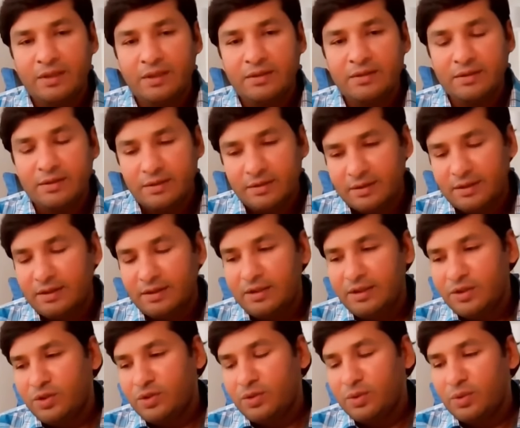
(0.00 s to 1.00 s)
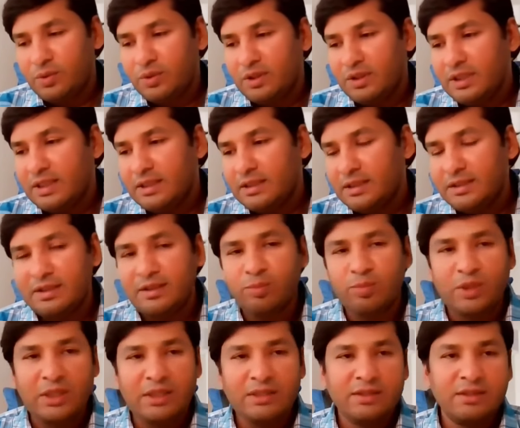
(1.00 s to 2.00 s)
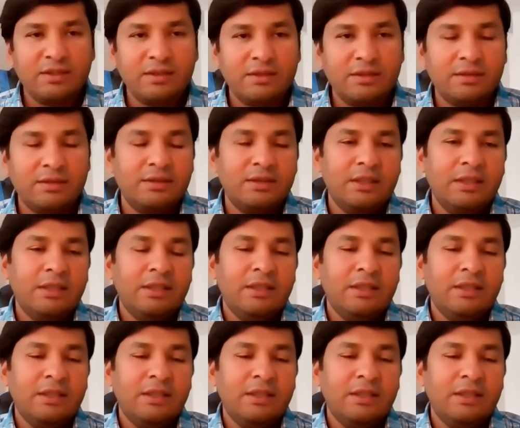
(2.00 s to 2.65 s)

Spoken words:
And I'll let you know the dates and the prices.